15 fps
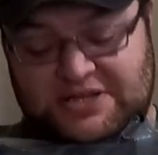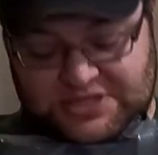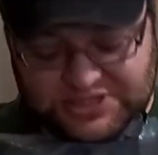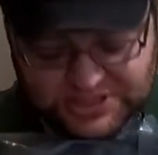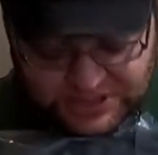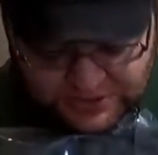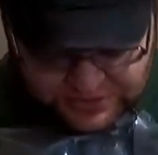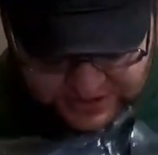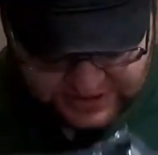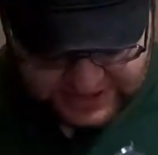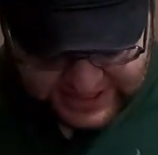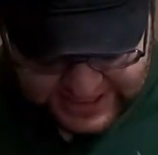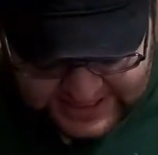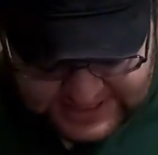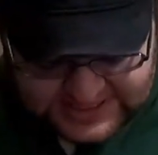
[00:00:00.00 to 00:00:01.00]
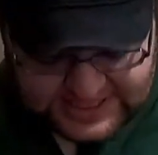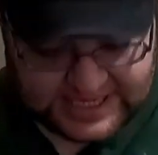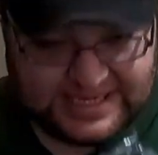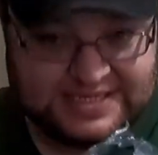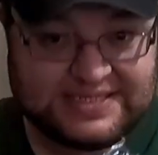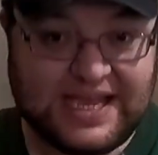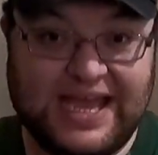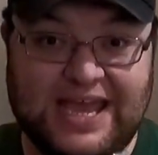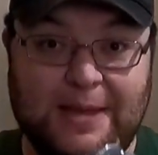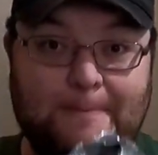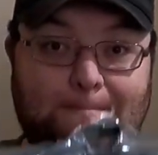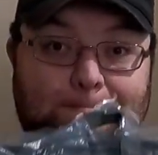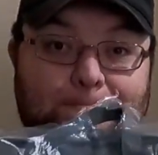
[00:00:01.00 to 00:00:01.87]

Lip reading: So this is a